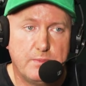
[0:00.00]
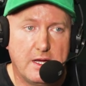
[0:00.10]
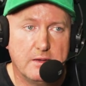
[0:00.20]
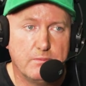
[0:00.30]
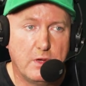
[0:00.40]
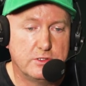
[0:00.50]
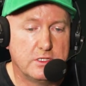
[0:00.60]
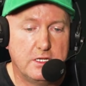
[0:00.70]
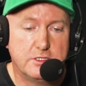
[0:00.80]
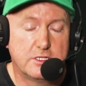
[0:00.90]
but
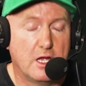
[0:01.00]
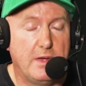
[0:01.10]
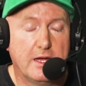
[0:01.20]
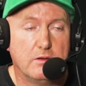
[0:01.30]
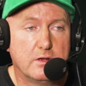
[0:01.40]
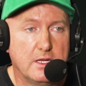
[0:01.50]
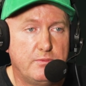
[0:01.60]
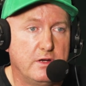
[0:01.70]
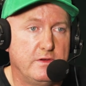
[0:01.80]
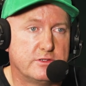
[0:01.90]
mostly you just go back and look at their
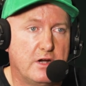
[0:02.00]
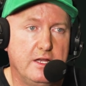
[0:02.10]
previous